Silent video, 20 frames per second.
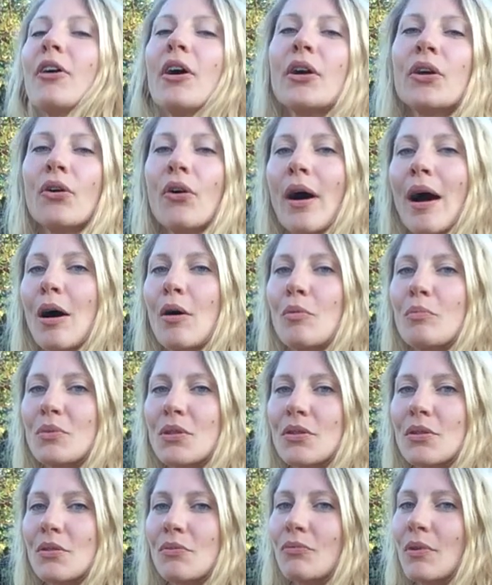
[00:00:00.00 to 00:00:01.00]
far your
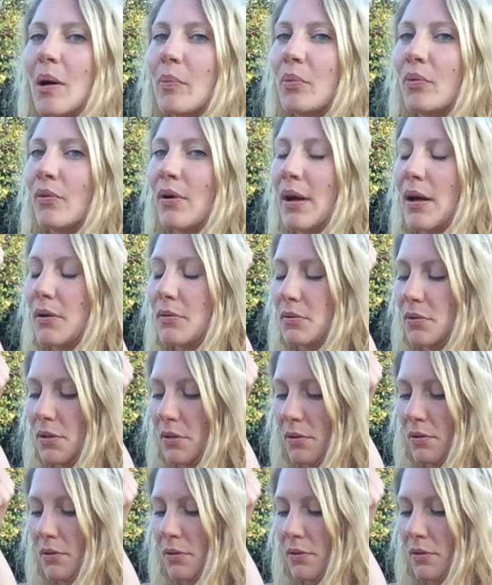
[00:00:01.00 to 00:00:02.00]
arms wrap
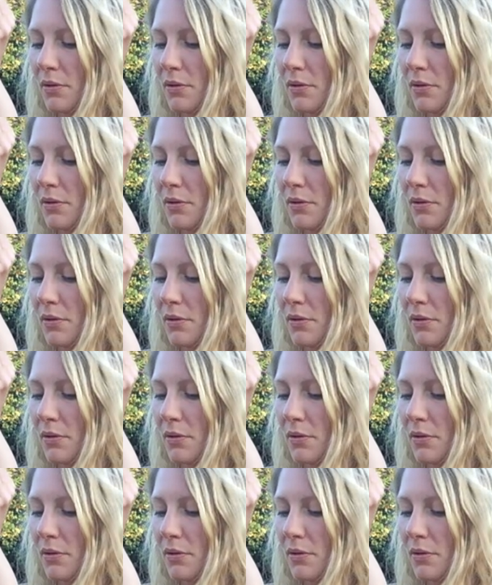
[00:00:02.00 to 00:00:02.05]
around.